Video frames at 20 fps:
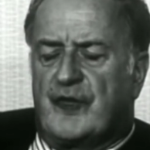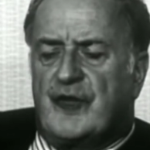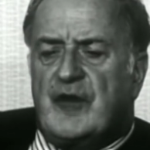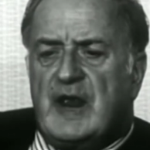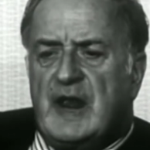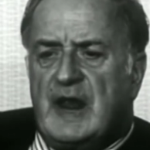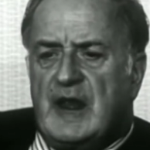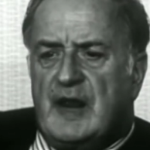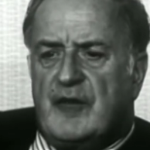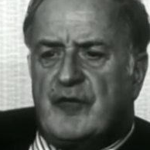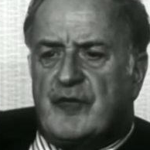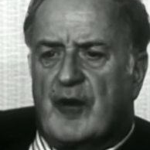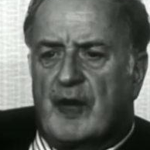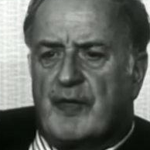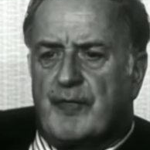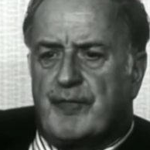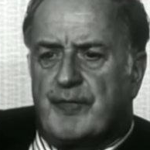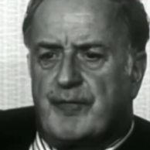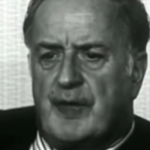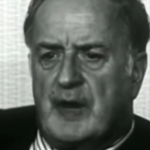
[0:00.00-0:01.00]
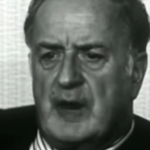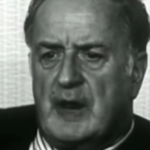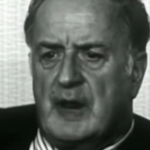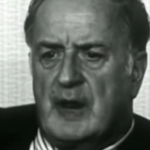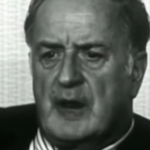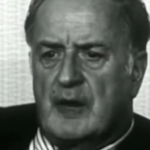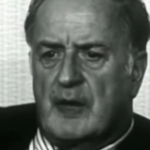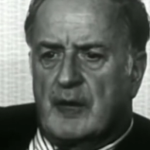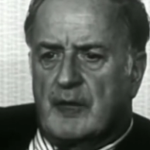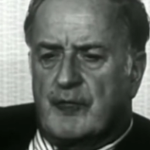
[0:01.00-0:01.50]
seeds of
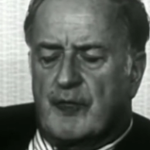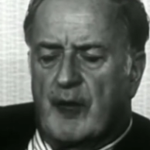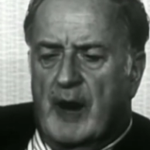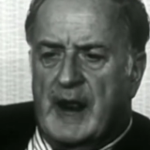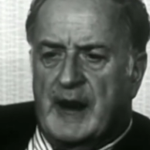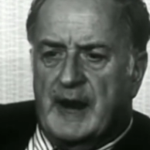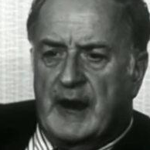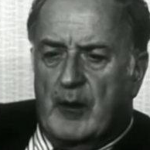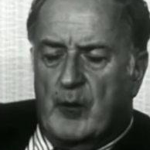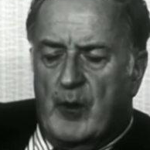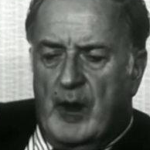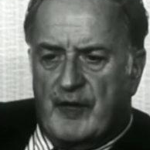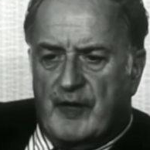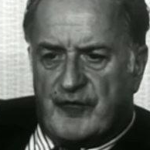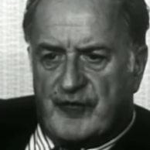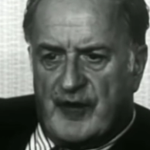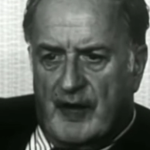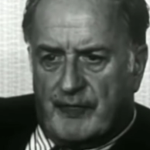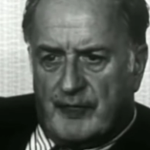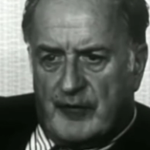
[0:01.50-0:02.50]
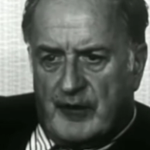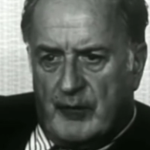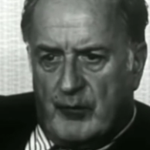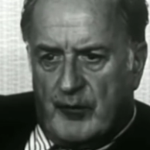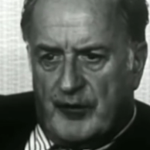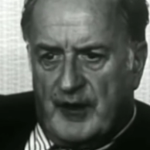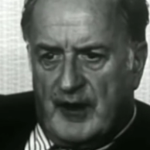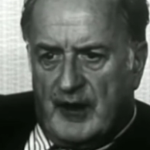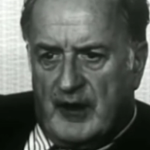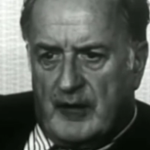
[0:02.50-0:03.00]
draining of sovereignty
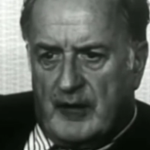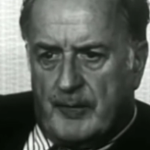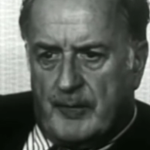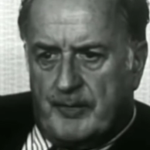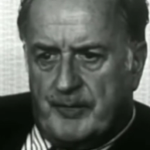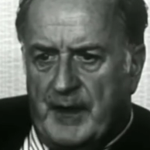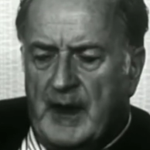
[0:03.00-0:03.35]
within it.